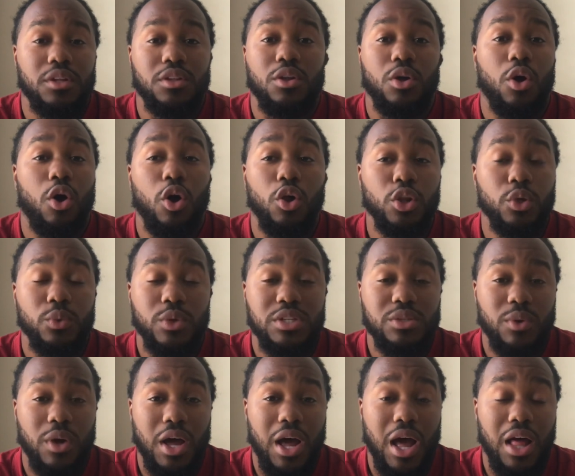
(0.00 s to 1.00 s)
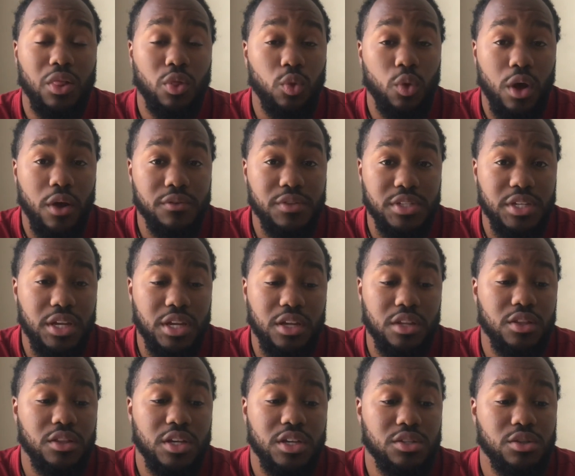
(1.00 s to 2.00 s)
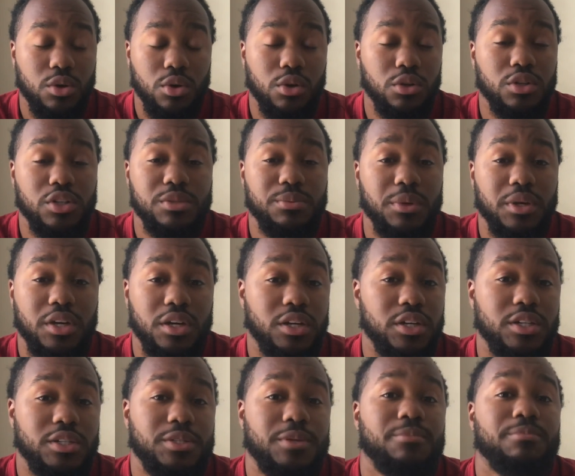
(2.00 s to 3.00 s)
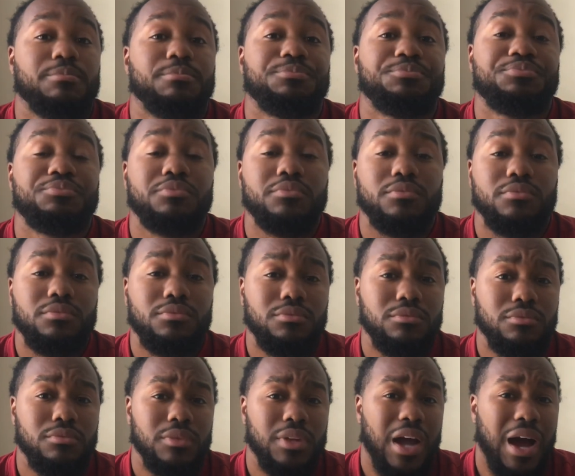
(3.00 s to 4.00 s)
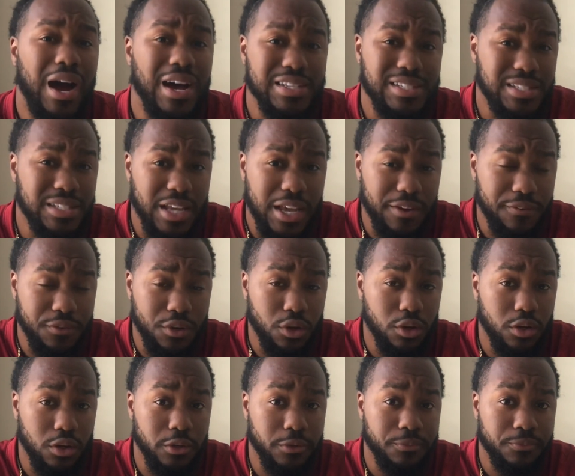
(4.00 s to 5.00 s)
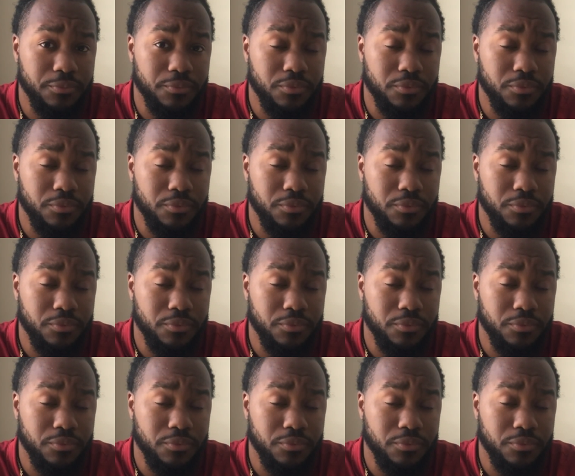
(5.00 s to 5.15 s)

The only reason why I love seeing this girl is because I saved her,